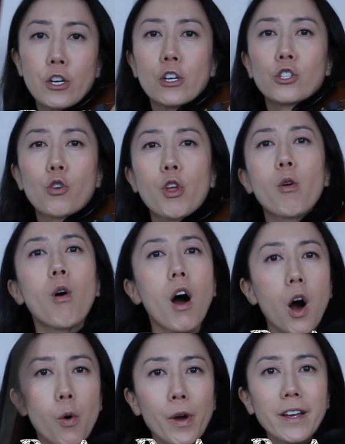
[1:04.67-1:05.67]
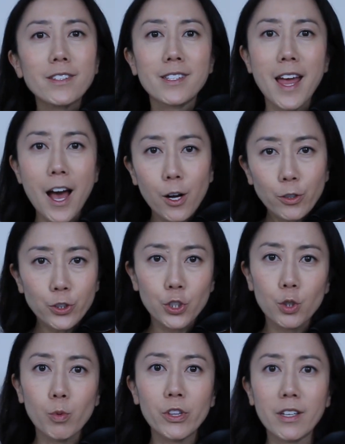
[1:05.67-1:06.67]
So they will always tell
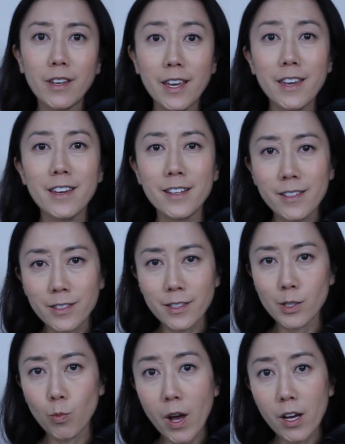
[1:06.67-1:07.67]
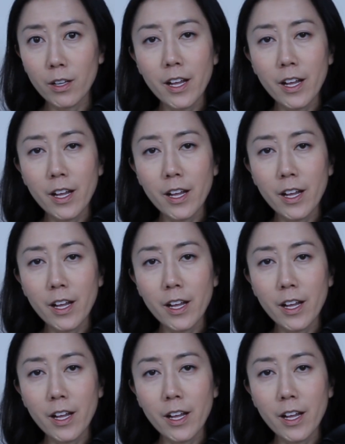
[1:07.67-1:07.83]
you what the key is as well,